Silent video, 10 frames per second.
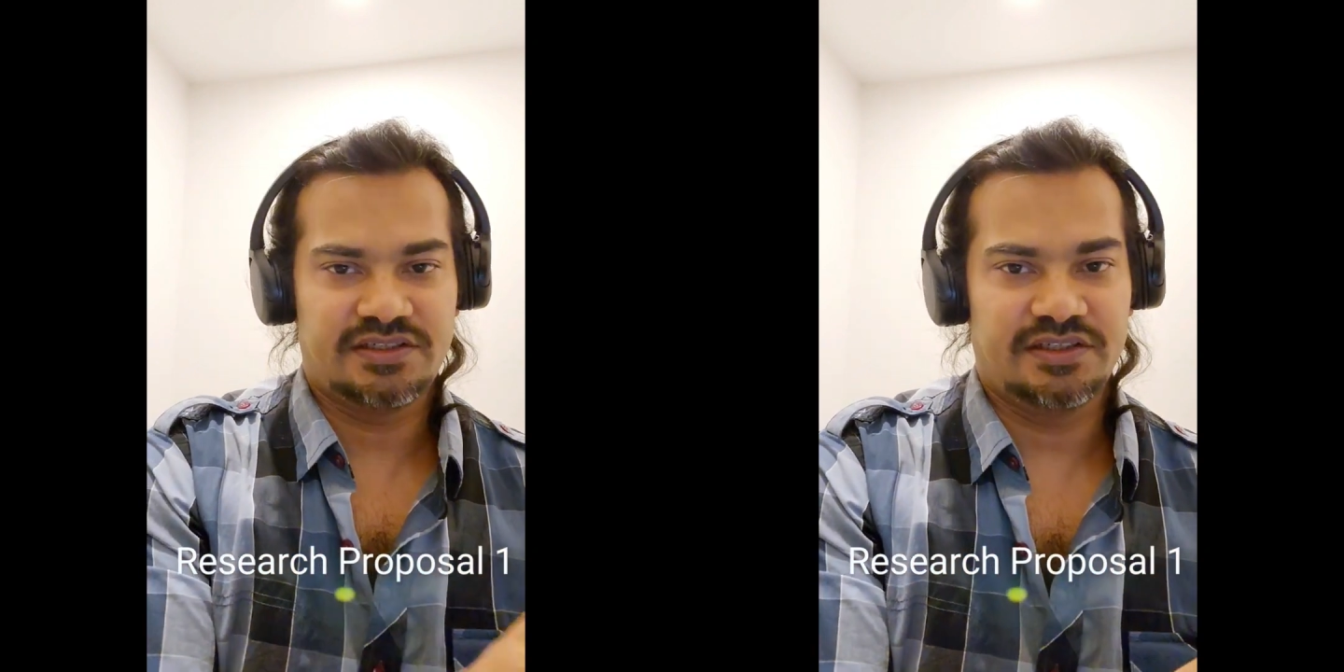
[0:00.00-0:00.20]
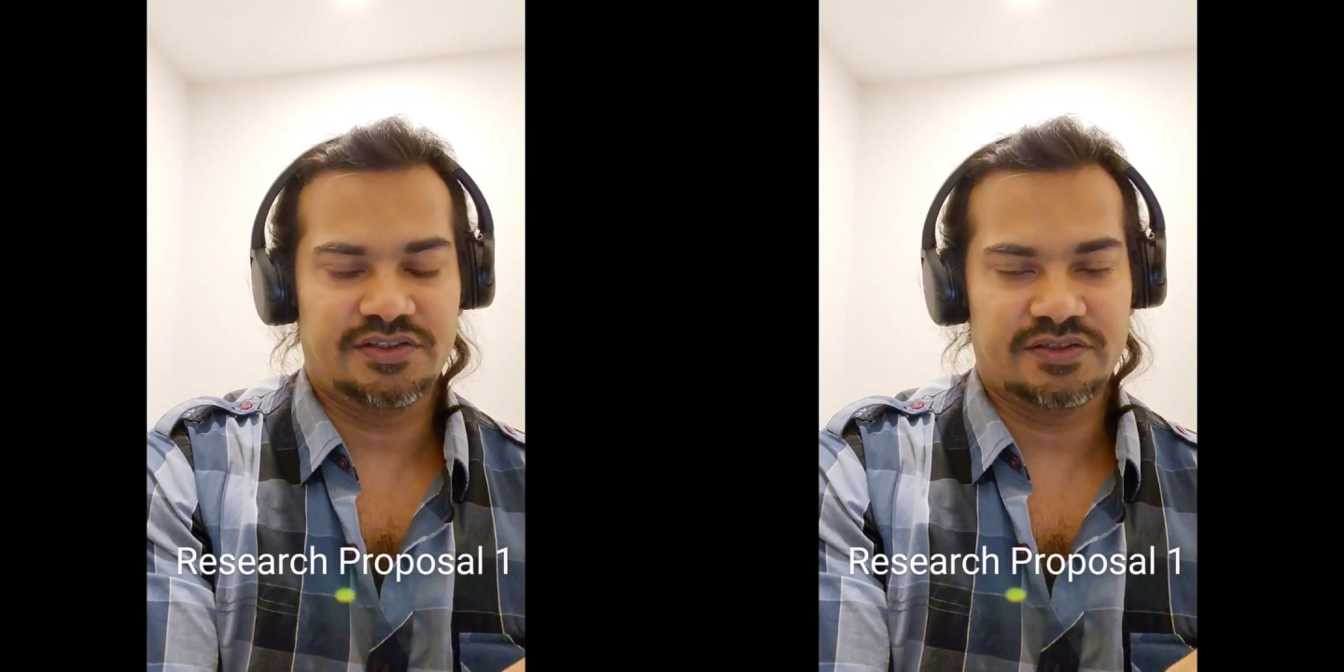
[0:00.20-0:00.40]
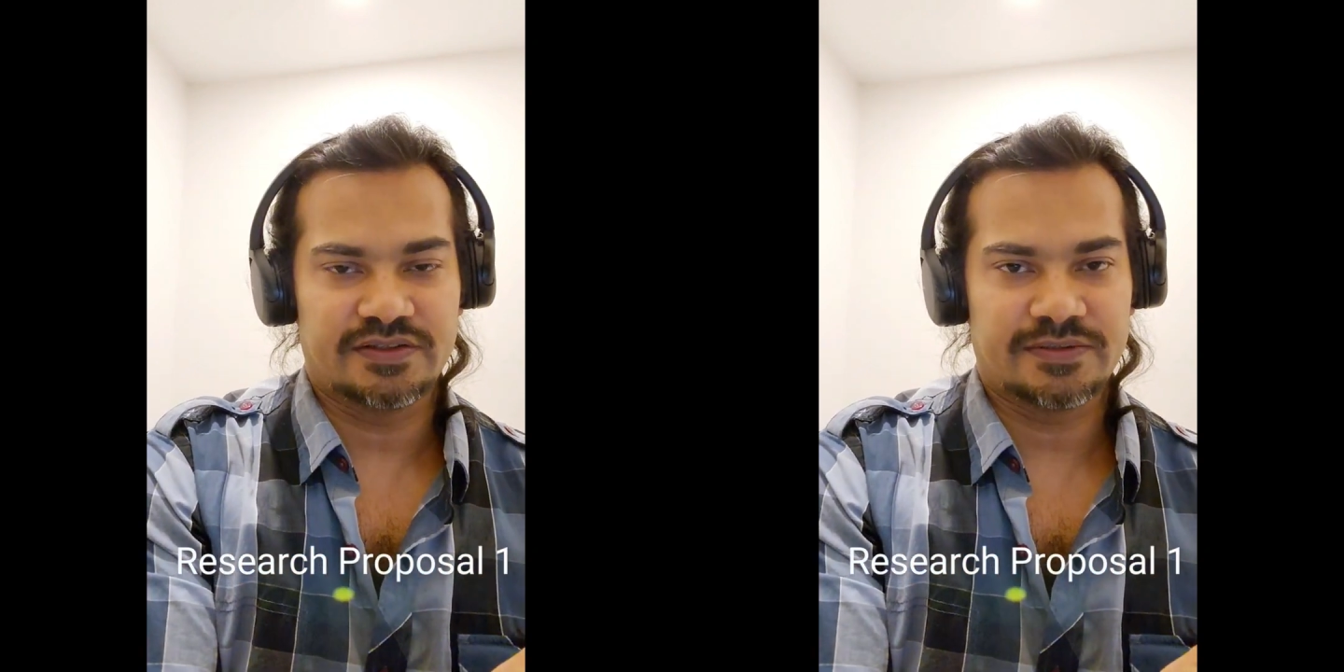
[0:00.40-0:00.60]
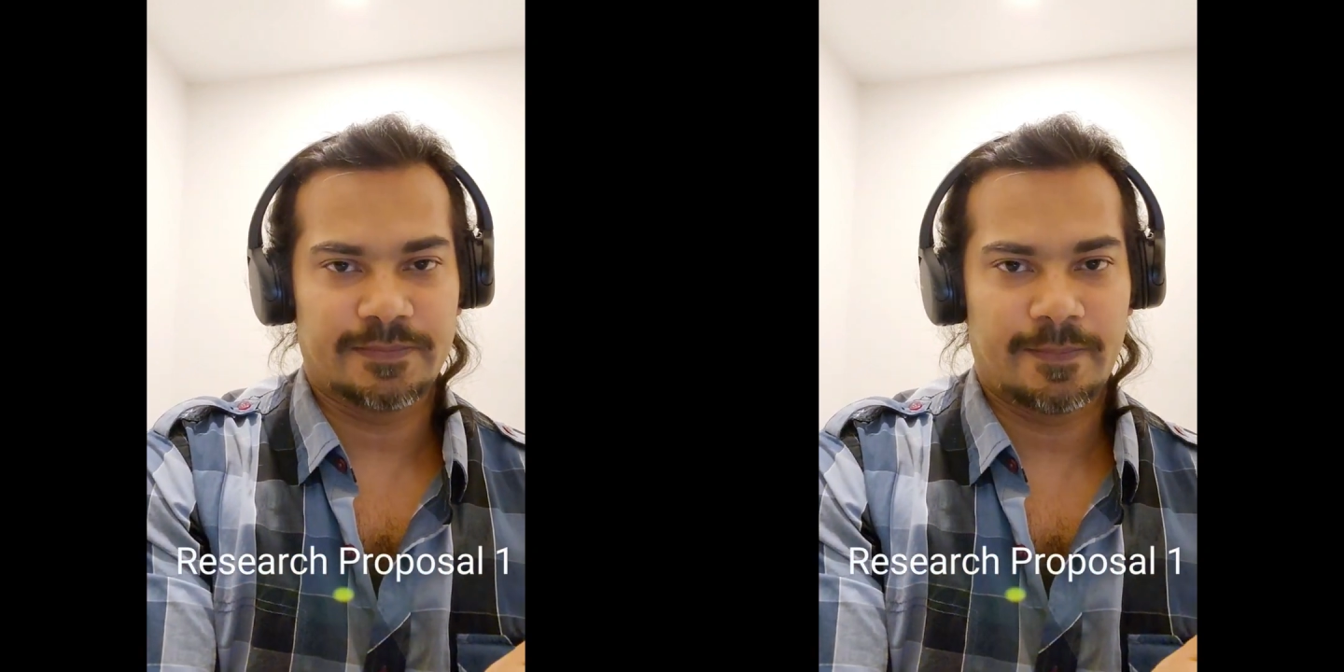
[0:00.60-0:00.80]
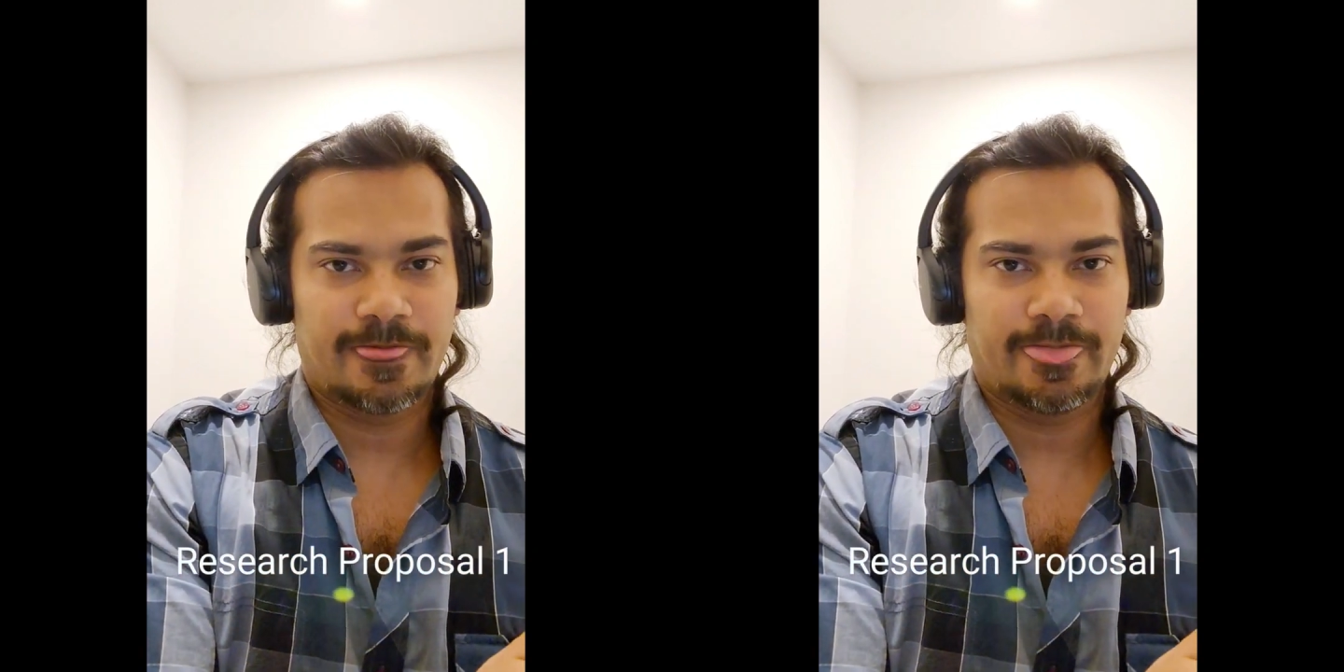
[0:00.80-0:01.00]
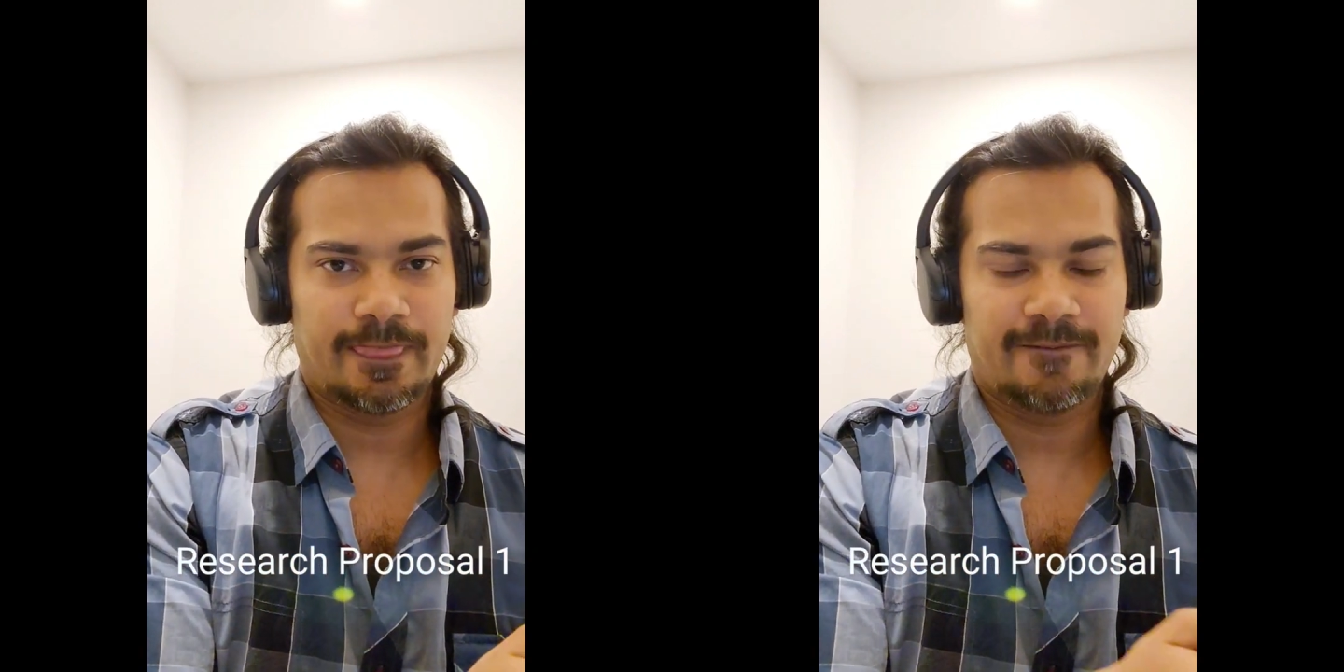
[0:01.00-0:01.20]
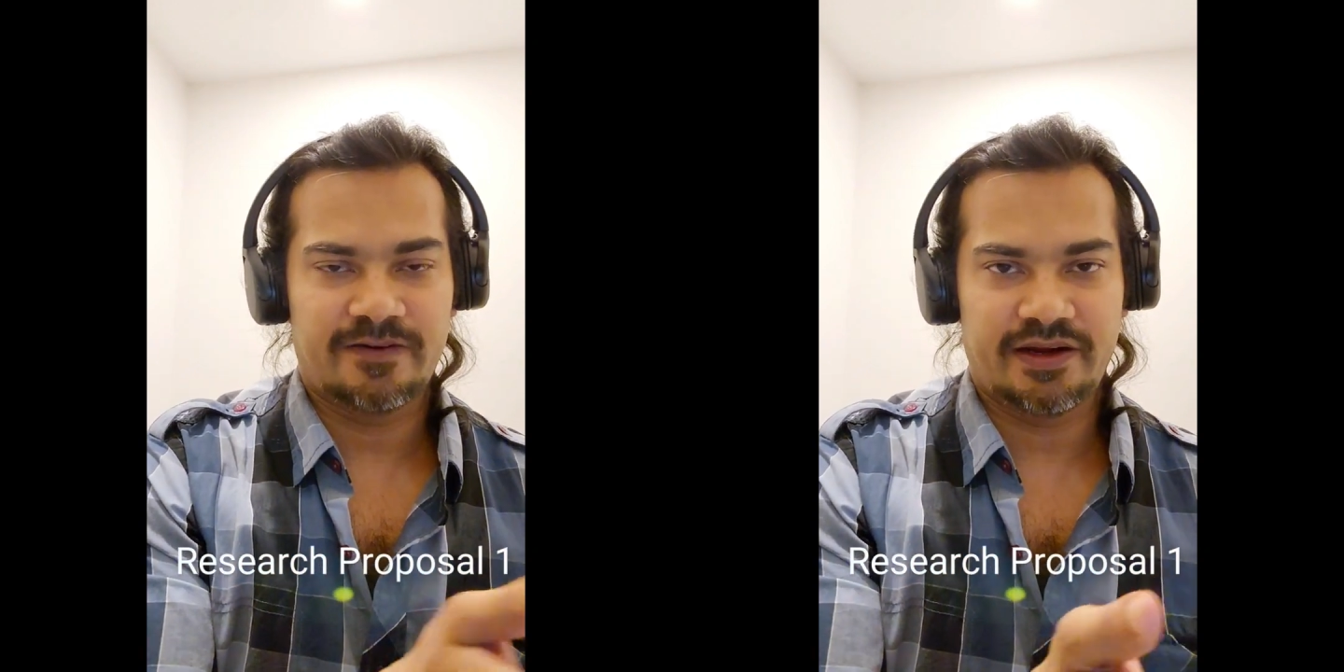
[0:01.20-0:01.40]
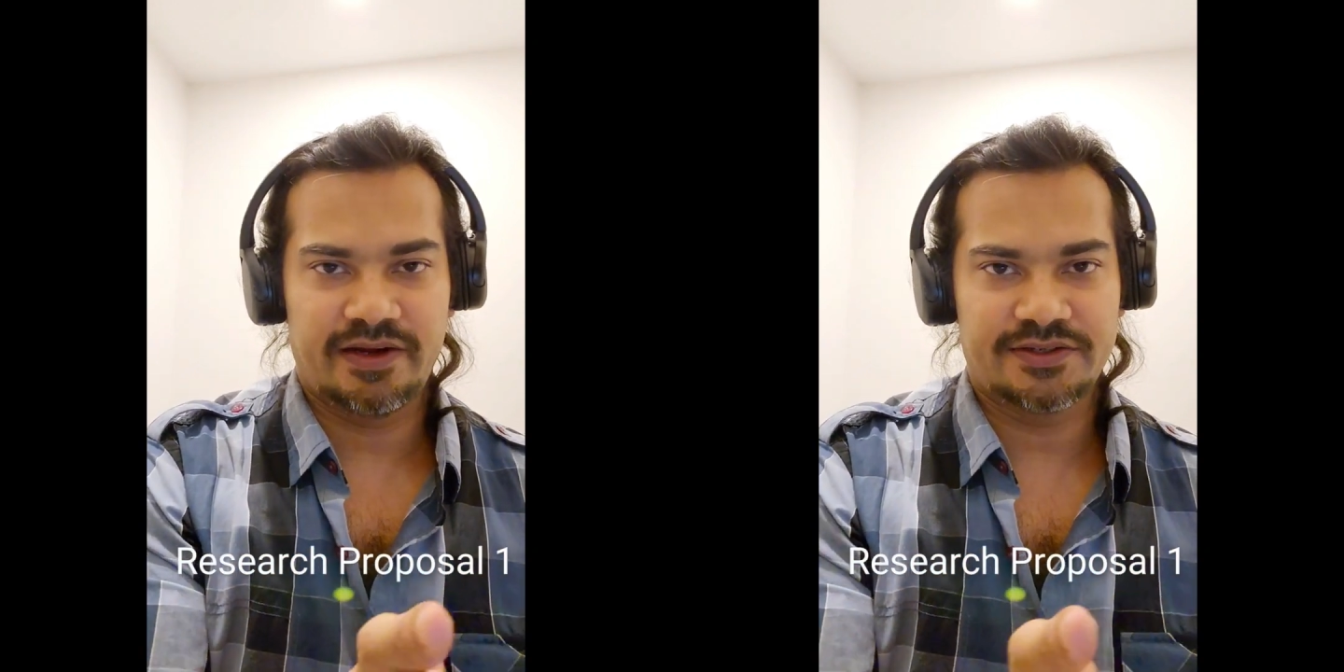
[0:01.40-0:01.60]
teachers,
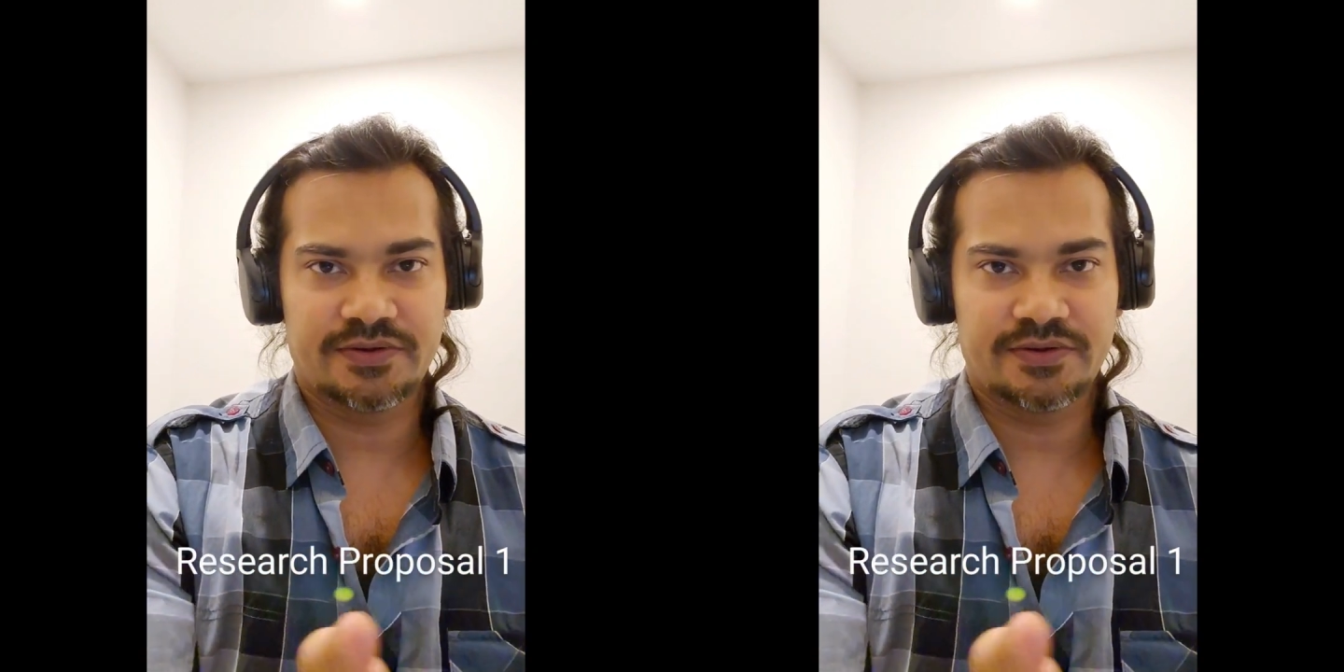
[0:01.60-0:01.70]
right?